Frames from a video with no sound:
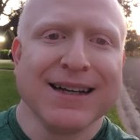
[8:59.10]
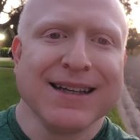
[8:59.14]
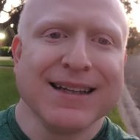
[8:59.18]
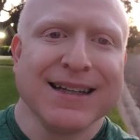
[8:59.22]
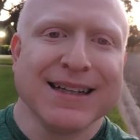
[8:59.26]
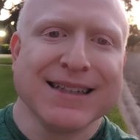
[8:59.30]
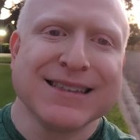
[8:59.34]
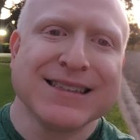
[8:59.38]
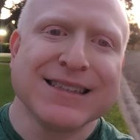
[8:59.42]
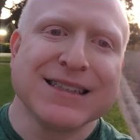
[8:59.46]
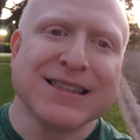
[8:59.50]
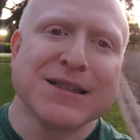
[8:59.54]

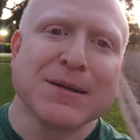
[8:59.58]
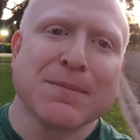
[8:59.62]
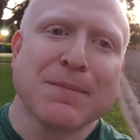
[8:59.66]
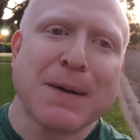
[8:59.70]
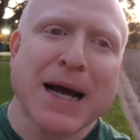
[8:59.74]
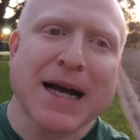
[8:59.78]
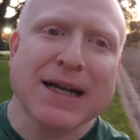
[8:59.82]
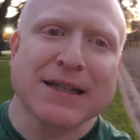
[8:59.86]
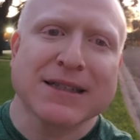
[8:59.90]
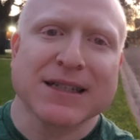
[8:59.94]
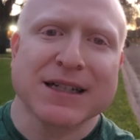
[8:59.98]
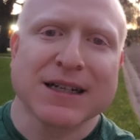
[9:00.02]
That's just a
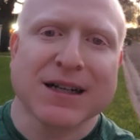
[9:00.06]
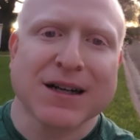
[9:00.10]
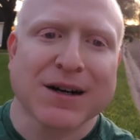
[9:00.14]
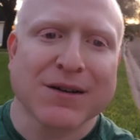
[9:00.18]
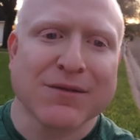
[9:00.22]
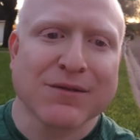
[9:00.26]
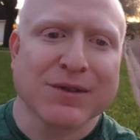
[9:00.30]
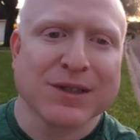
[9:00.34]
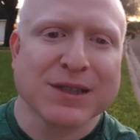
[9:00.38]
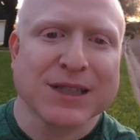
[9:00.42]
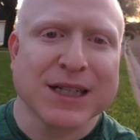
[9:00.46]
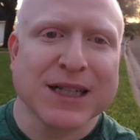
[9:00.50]
passing
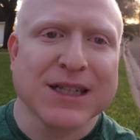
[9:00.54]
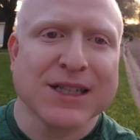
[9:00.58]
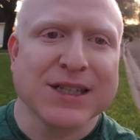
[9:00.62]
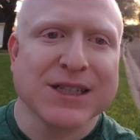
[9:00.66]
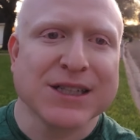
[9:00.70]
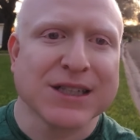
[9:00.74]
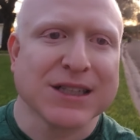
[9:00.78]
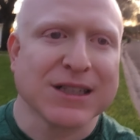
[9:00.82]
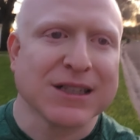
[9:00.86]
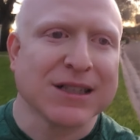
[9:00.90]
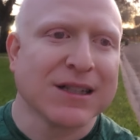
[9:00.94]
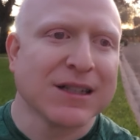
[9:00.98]

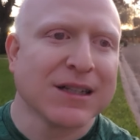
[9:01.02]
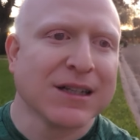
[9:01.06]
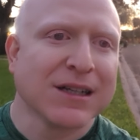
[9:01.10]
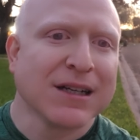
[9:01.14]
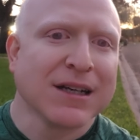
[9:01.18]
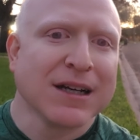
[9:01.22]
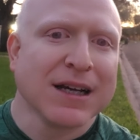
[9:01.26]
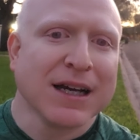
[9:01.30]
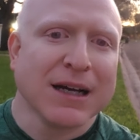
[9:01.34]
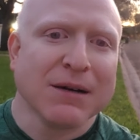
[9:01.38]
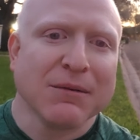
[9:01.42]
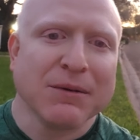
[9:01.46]
conversation.
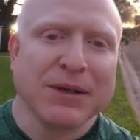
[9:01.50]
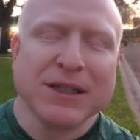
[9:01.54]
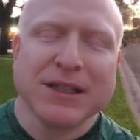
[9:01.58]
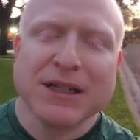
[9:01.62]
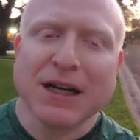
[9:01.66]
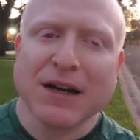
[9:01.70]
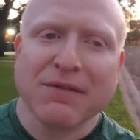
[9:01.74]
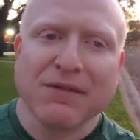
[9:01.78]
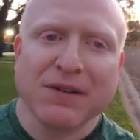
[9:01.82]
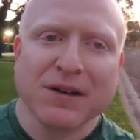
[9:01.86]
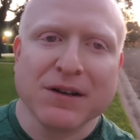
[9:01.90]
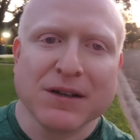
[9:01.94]
And we
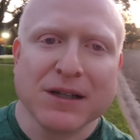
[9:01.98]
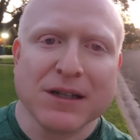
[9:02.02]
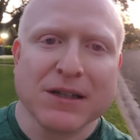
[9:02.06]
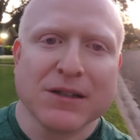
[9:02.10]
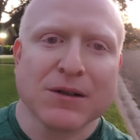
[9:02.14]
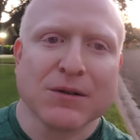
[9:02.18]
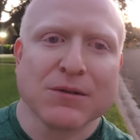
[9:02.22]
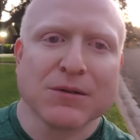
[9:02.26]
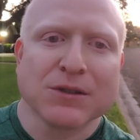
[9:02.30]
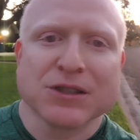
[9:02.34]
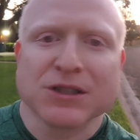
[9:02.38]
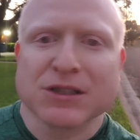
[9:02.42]
definitely
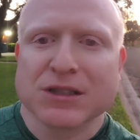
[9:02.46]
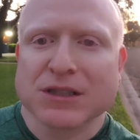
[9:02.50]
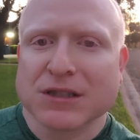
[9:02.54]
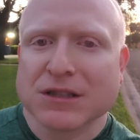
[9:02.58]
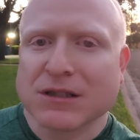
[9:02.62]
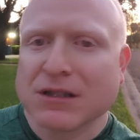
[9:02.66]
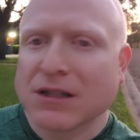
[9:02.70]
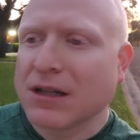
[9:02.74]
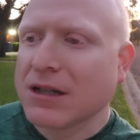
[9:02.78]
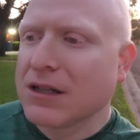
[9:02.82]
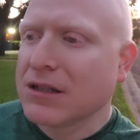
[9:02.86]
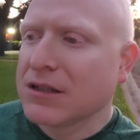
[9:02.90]
don't just
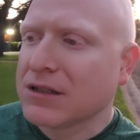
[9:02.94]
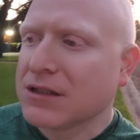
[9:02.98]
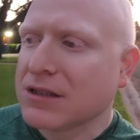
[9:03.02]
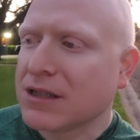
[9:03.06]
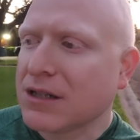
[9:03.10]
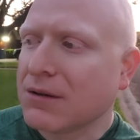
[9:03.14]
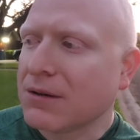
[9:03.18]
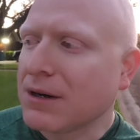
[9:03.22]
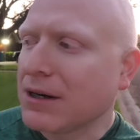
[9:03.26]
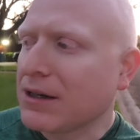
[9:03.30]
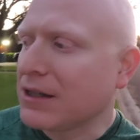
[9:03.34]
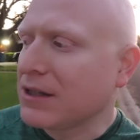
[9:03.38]

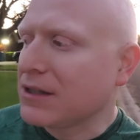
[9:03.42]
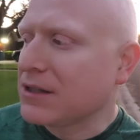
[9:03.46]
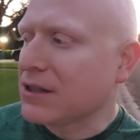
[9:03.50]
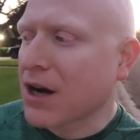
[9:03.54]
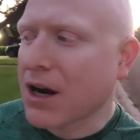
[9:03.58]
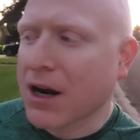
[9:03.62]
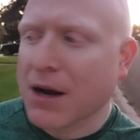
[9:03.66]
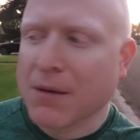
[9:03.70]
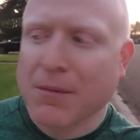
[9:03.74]
sit around and talk